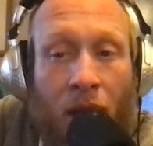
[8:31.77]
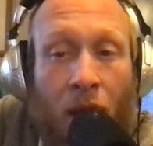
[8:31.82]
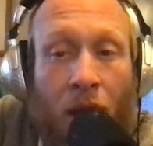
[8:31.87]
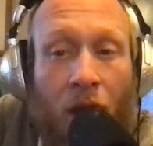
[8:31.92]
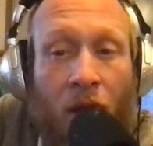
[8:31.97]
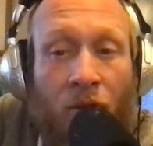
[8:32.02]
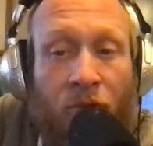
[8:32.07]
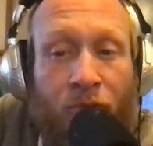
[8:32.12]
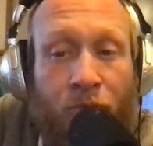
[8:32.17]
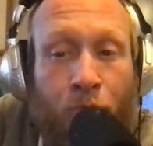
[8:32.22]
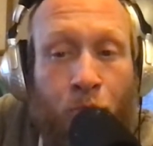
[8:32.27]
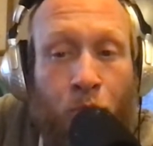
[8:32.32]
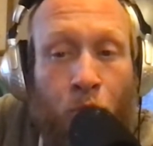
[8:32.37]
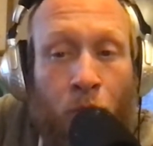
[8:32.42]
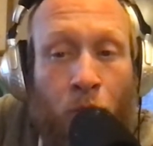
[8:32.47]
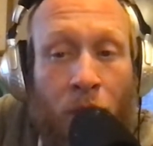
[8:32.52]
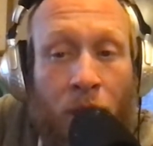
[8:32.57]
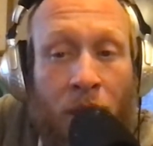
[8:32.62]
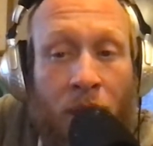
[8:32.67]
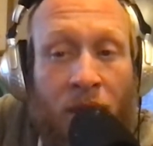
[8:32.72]
of
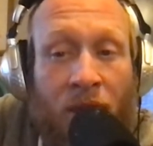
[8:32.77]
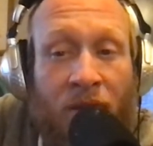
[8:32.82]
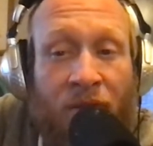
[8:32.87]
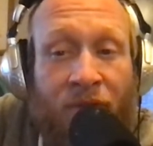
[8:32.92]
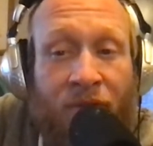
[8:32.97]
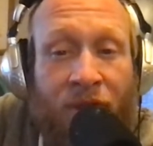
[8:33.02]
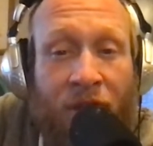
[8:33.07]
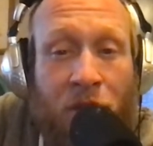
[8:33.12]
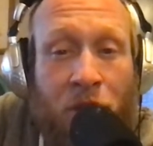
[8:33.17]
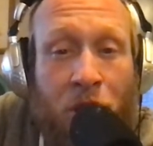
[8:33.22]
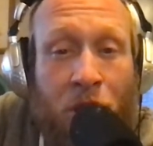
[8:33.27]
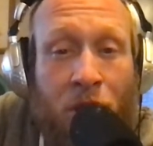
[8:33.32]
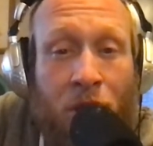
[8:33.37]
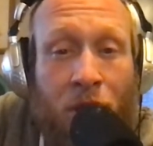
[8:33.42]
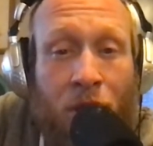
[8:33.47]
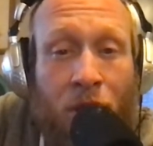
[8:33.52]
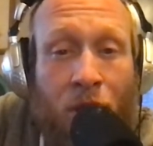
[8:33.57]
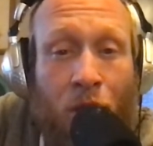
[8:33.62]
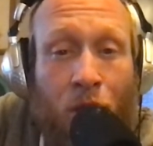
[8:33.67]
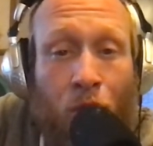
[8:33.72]
pre-division
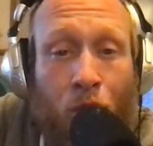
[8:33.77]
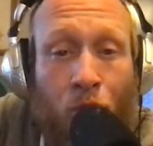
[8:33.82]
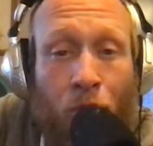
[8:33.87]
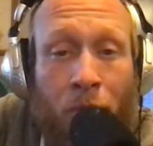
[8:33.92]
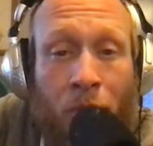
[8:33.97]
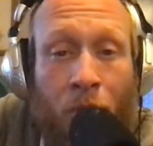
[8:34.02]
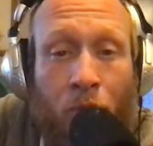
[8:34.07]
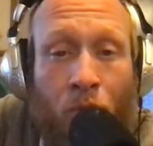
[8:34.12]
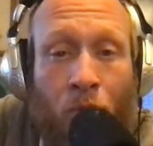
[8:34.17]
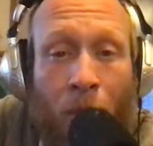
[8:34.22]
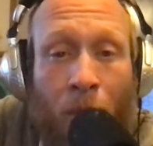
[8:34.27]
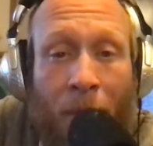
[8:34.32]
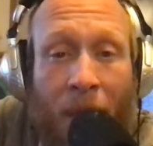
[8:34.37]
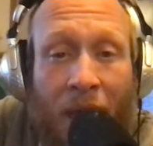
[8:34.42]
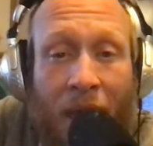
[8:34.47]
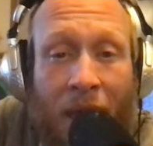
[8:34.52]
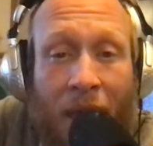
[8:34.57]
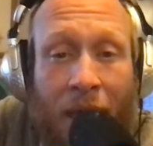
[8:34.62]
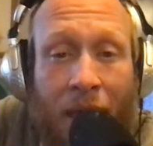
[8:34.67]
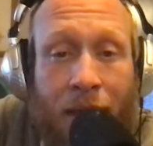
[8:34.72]
human
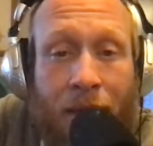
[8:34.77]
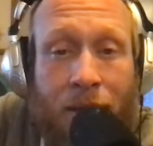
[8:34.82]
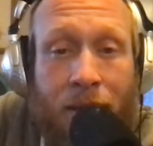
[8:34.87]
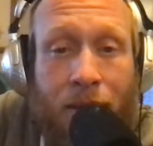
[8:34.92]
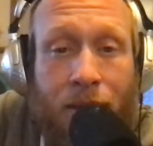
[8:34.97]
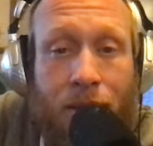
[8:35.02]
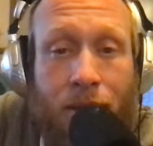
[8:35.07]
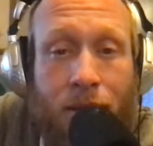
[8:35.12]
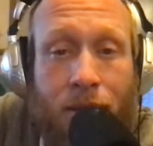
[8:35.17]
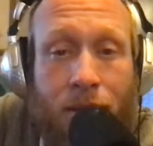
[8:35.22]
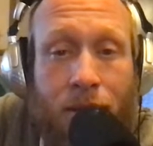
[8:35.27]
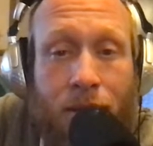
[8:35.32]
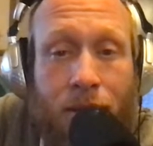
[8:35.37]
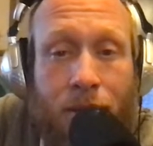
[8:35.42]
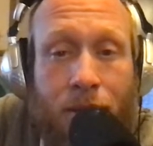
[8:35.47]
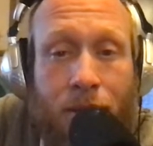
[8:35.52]
remains.